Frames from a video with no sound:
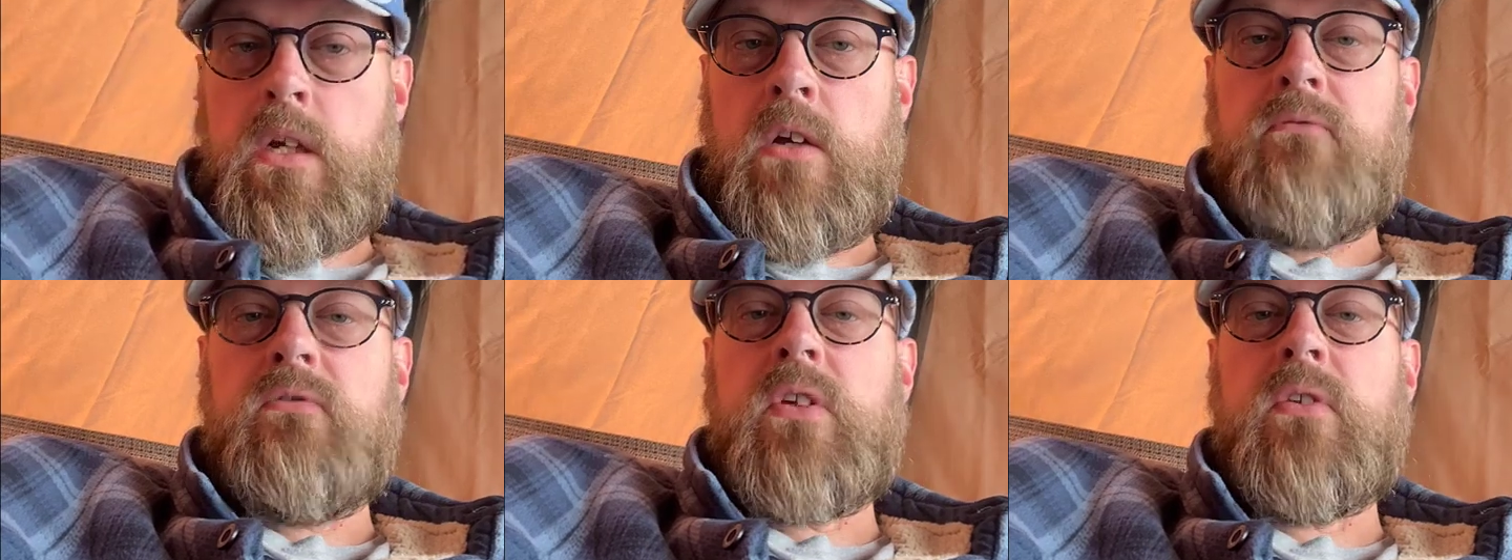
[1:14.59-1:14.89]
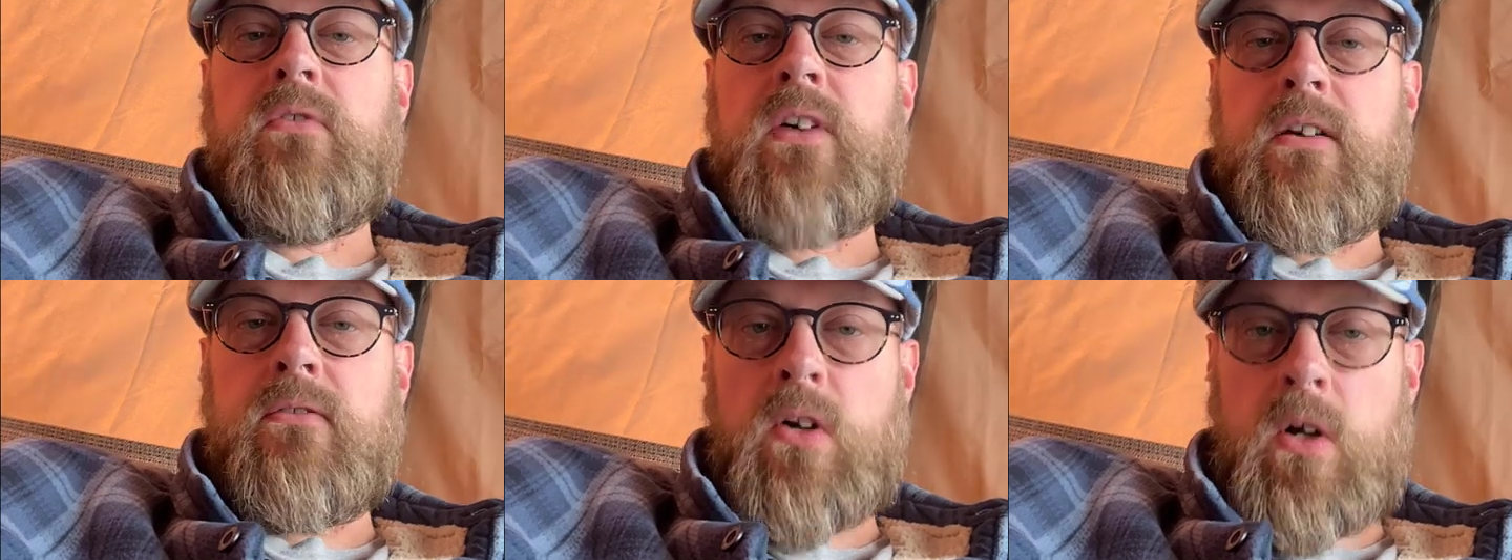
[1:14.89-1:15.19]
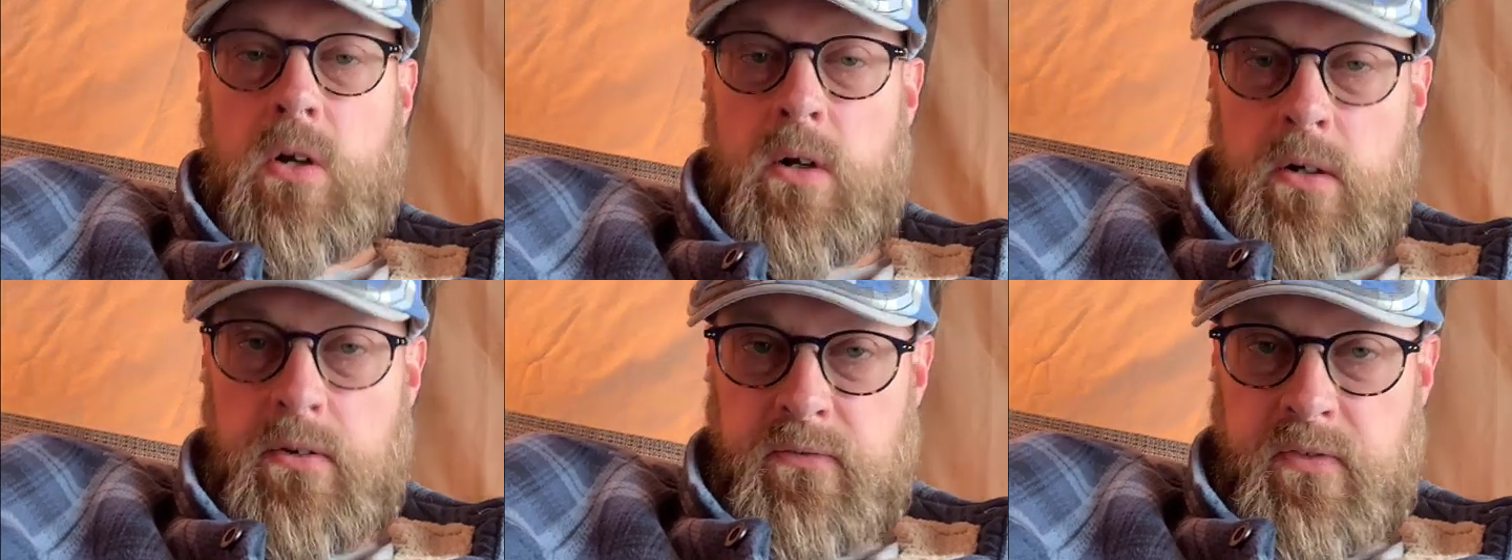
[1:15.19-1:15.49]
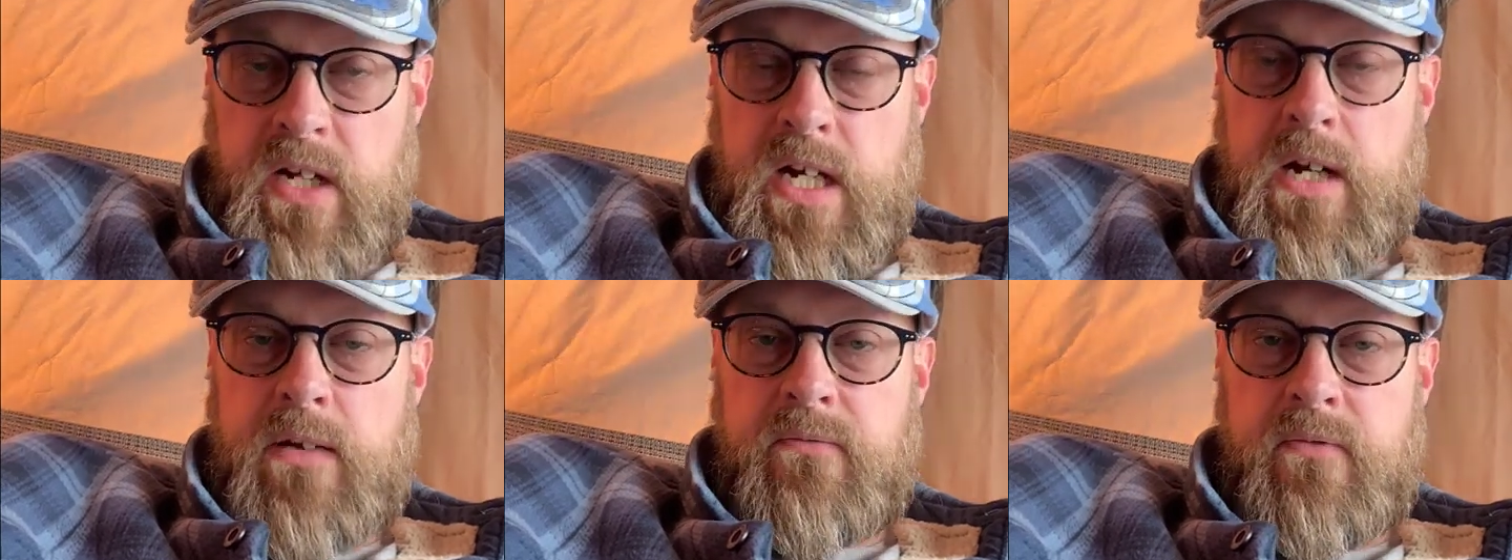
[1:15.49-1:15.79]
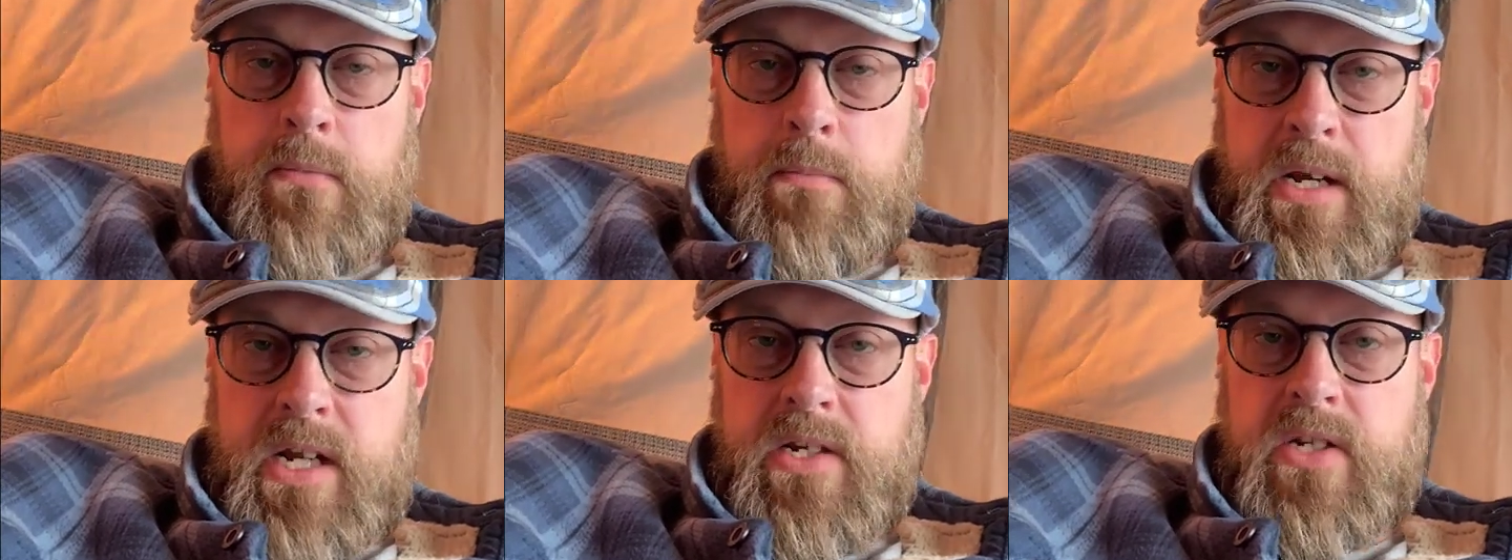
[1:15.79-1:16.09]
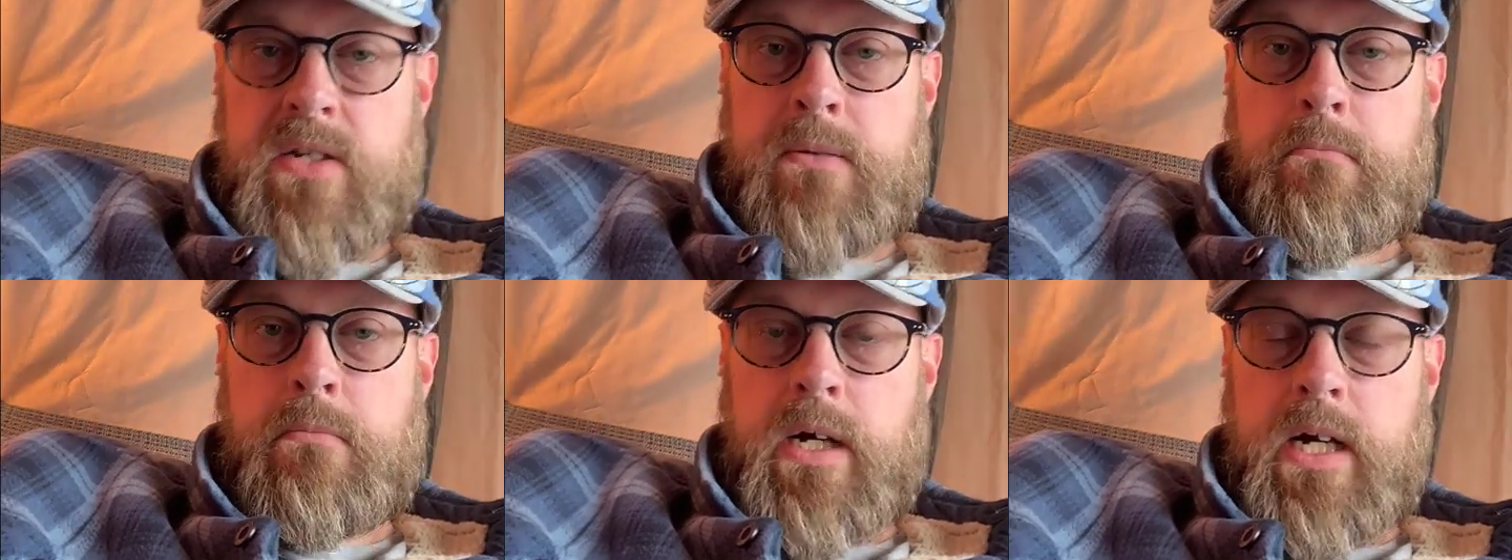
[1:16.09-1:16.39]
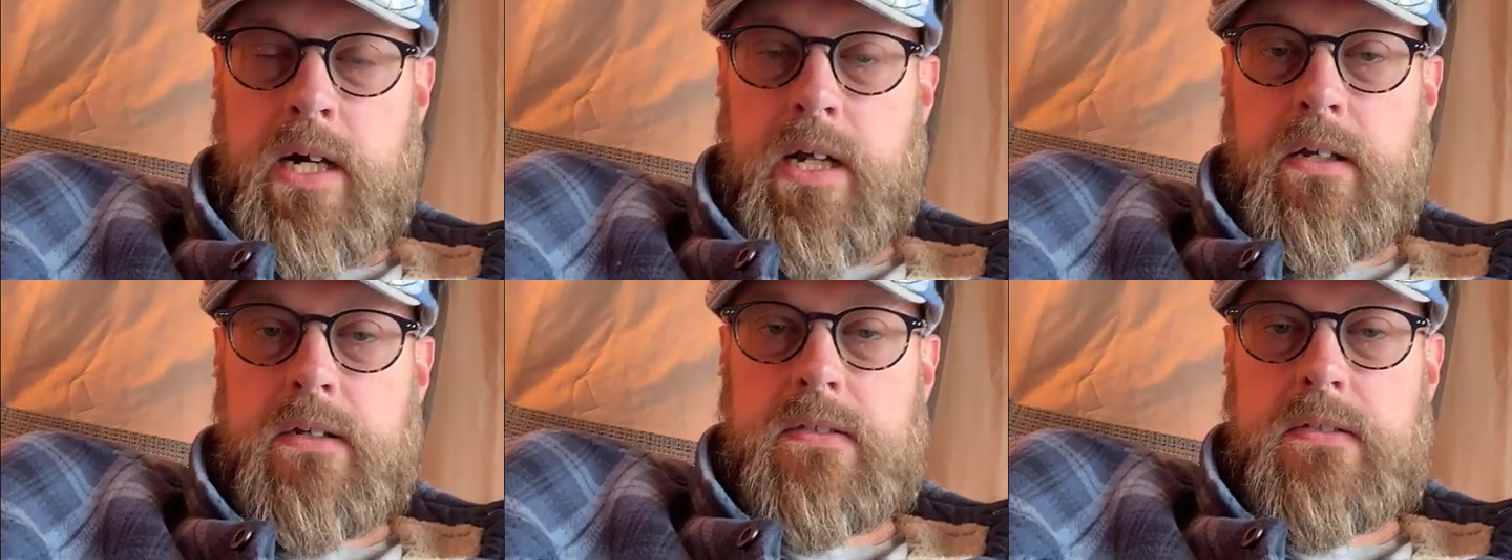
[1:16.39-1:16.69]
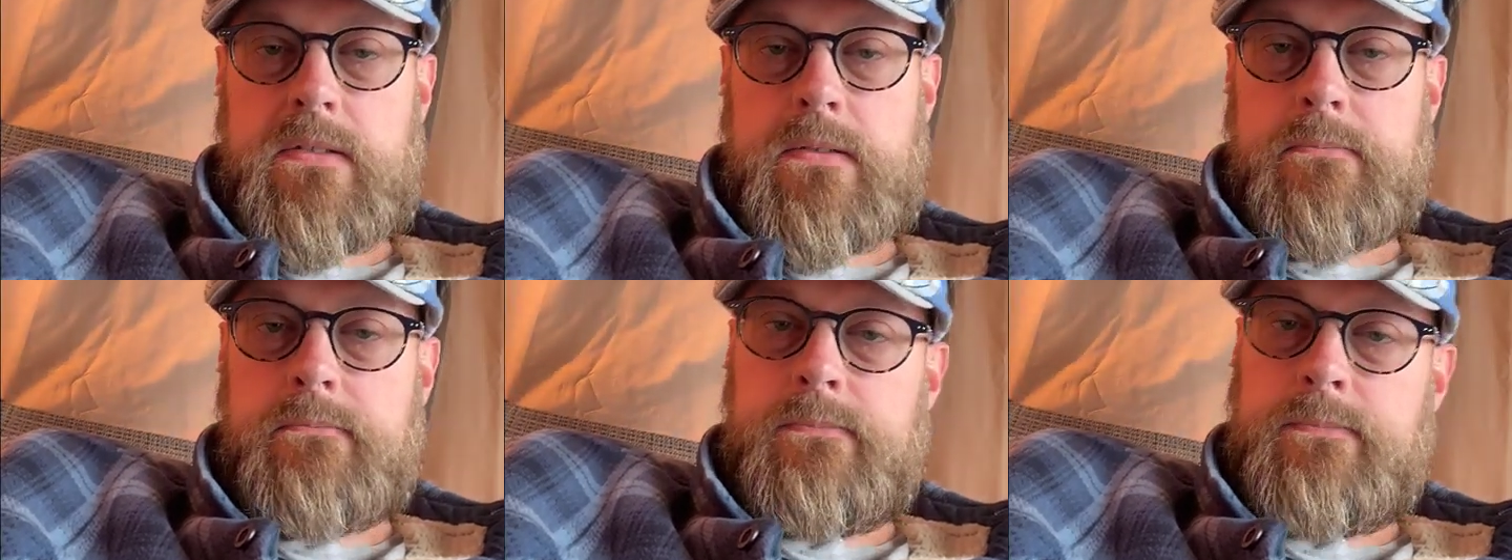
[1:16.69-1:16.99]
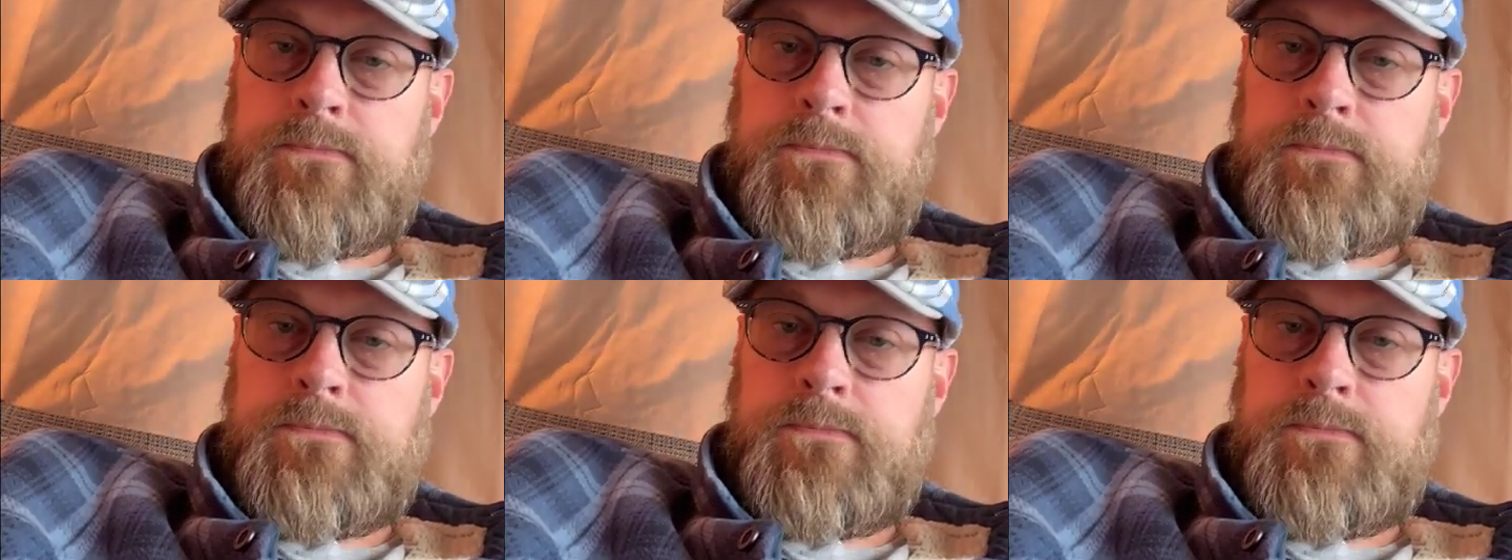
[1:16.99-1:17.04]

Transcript: If you've ever heard of confirmation bias,